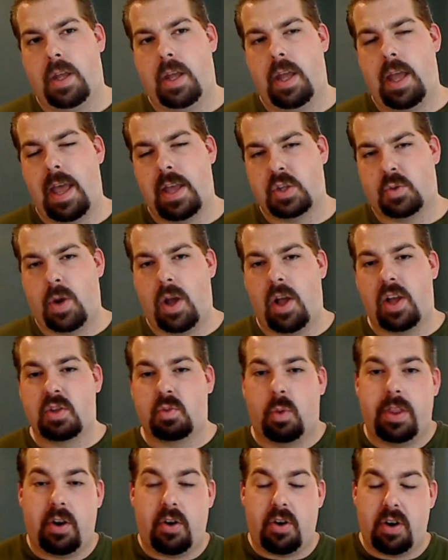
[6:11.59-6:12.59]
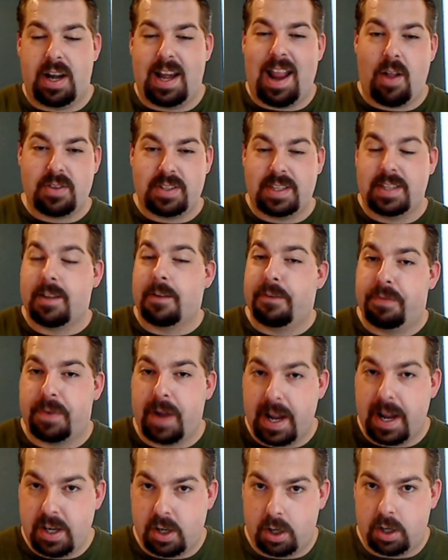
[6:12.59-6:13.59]
As well as when they're announcing the
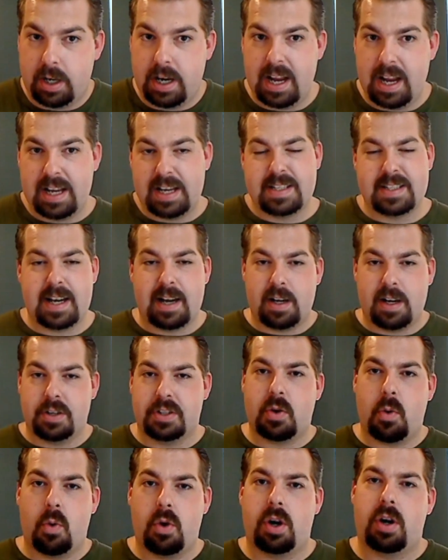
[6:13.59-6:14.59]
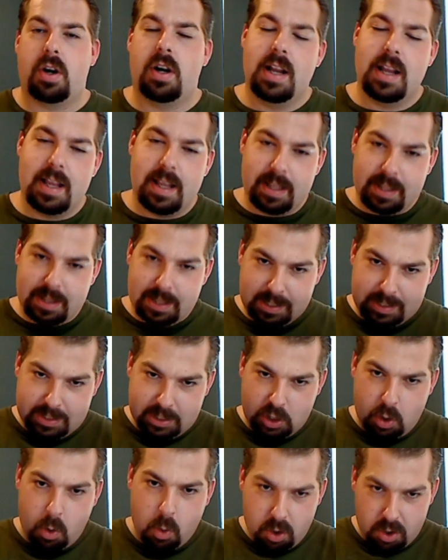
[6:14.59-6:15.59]
fighter and he's standing in his corner.
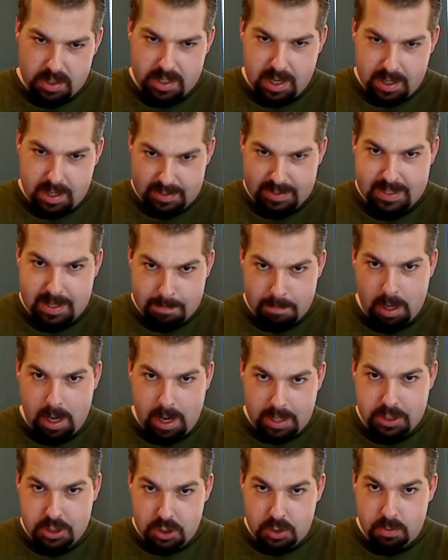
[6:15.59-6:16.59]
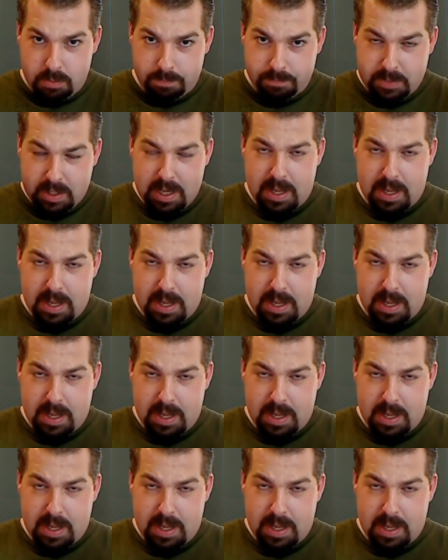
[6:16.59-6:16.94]
The corners that sit behind you,